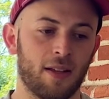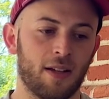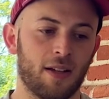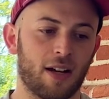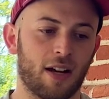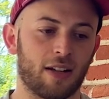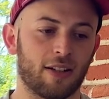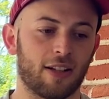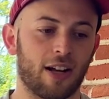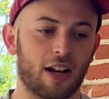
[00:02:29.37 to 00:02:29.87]

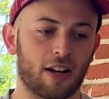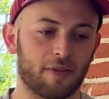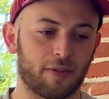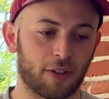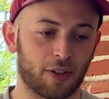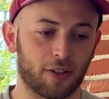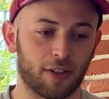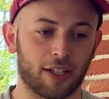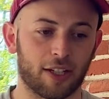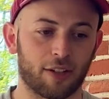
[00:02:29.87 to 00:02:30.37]
a lot of
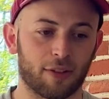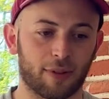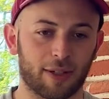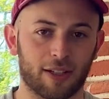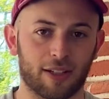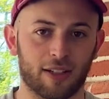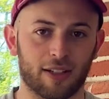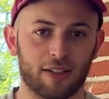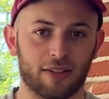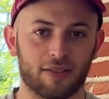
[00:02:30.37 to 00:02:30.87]
early
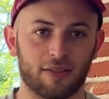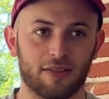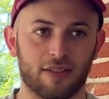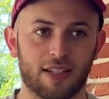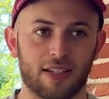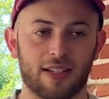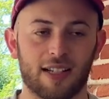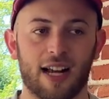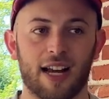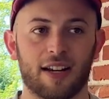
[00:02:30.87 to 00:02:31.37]
career
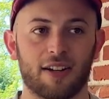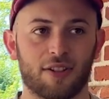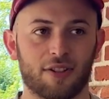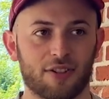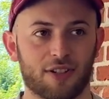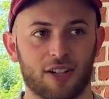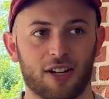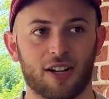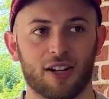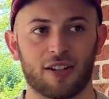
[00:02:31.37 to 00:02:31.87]

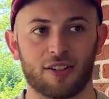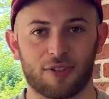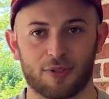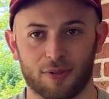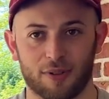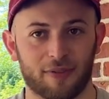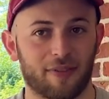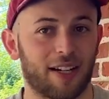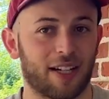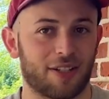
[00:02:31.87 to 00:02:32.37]
designers are
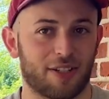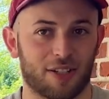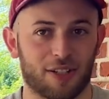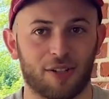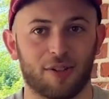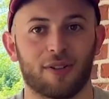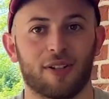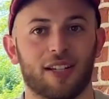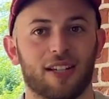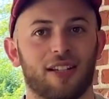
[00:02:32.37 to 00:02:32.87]
sort of
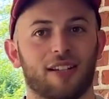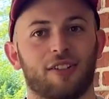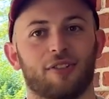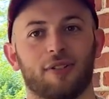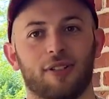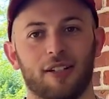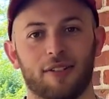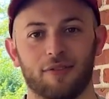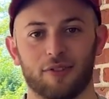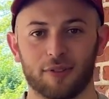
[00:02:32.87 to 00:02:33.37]
executing a
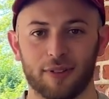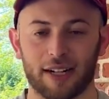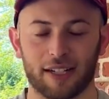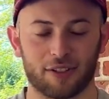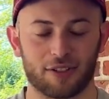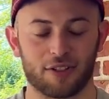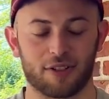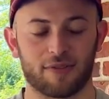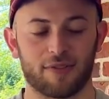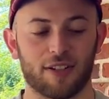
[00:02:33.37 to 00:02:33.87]
creative
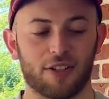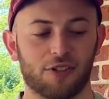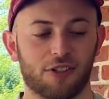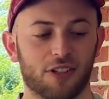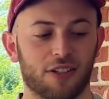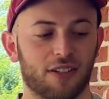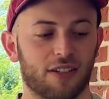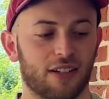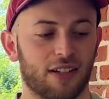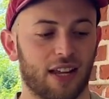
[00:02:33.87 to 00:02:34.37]
director's
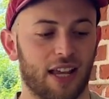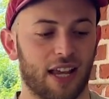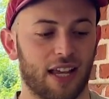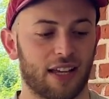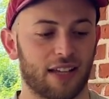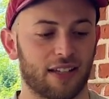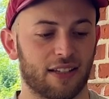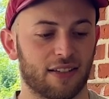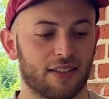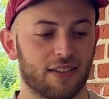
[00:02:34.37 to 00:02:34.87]
vision,
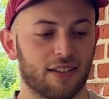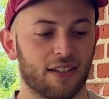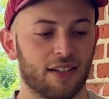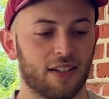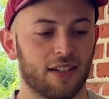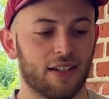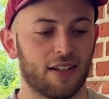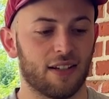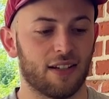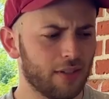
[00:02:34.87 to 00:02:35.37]
and
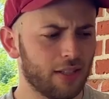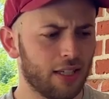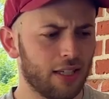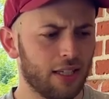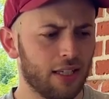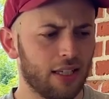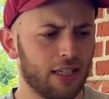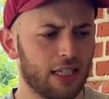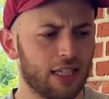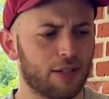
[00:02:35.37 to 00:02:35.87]

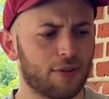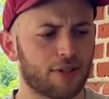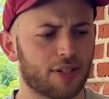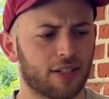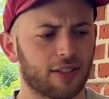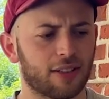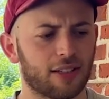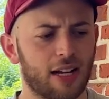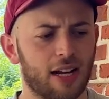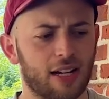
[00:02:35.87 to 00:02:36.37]
it was a
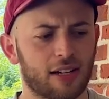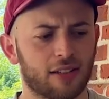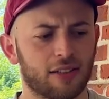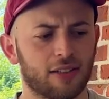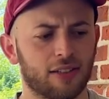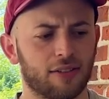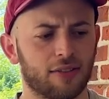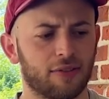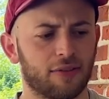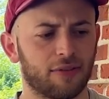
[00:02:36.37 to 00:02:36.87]
lot
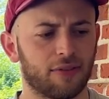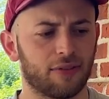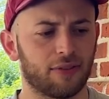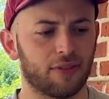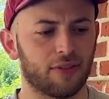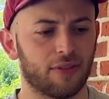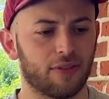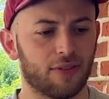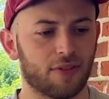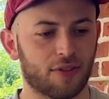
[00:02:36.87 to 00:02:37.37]
of
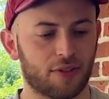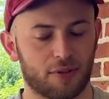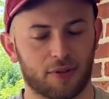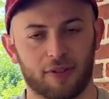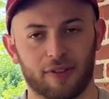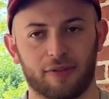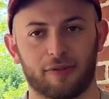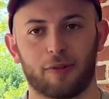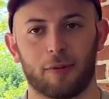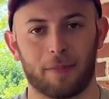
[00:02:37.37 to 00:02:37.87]
sort
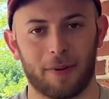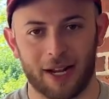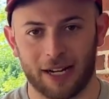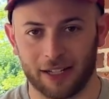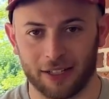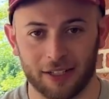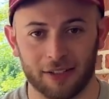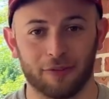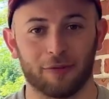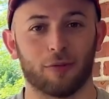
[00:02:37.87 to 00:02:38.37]
of
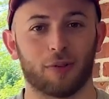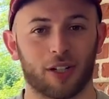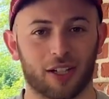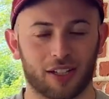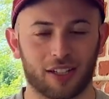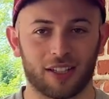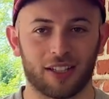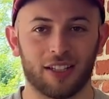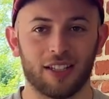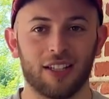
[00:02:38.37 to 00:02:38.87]
repetitive work,
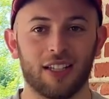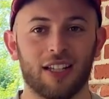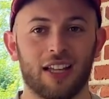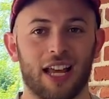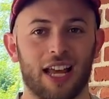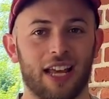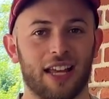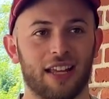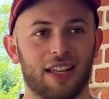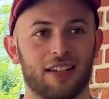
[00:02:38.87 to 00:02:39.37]

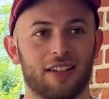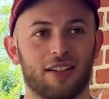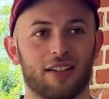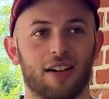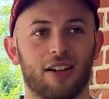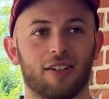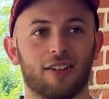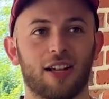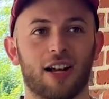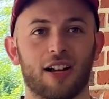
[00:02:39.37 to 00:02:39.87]
and
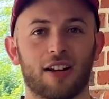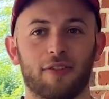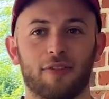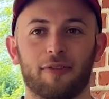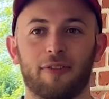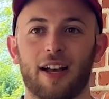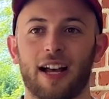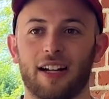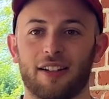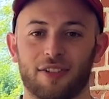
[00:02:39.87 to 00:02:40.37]
a lot of
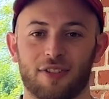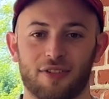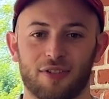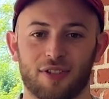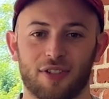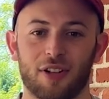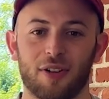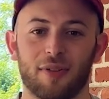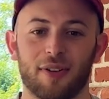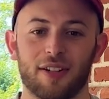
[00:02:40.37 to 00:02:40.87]
factors
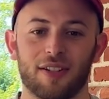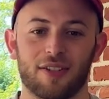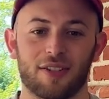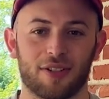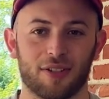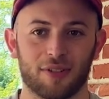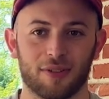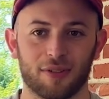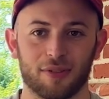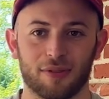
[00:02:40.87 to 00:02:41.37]
go
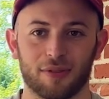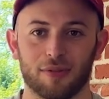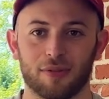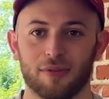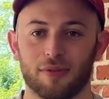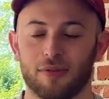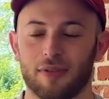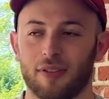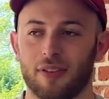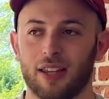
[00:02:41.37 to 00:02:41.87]
into
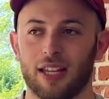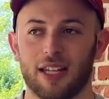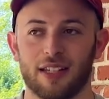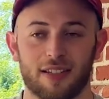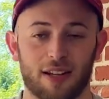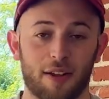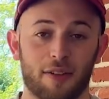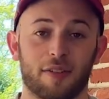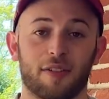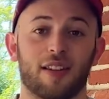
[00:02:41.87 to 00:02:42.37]
things
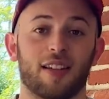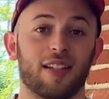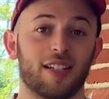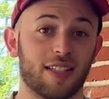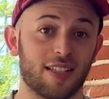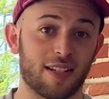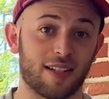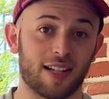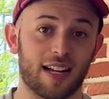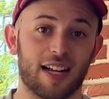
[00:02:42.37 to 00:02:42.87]
other than the
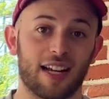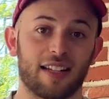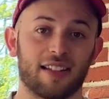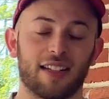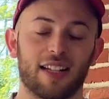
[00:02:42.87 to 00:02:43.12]
design,